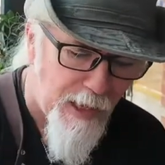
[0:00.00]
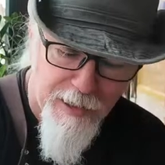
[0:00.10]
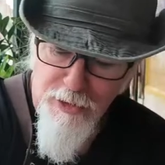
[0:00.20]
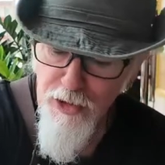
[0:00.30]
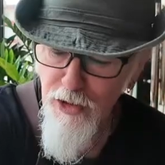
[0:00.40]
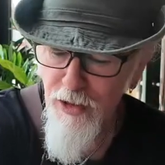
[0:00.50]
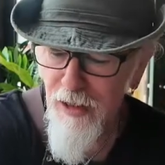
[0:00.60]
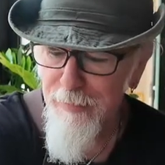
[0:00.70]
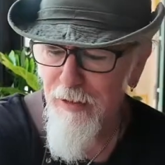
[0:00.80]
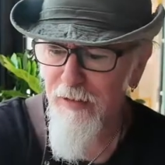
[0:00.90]
I guess I should
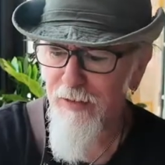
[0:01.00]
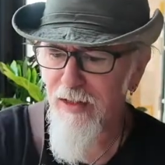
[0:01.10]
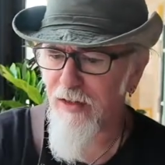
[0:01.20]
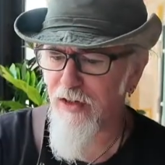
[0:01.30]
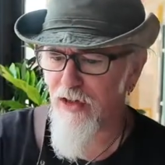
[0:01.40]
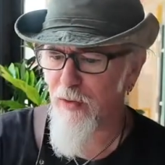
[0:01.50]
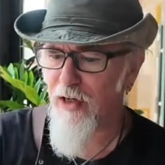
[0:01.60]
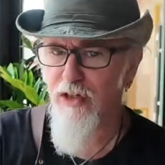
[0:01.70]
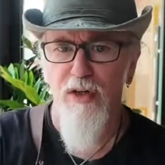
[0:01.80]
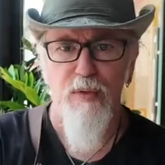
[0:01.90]
talk about the visa
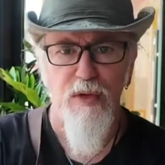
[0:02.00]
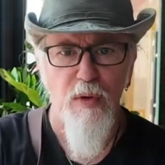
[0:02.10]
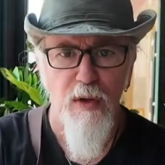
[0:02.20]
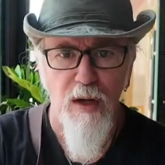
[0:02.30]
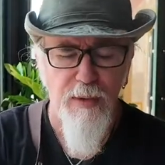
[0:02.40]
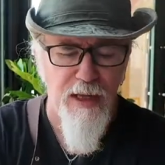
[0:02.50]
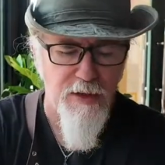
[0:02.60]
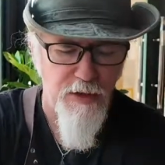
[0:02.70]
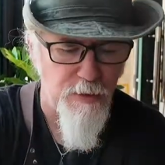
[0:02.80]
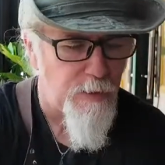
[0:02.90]
situation and what's going on with
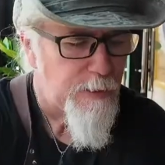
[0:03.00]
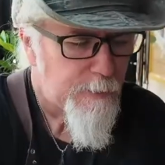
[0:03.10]
that too.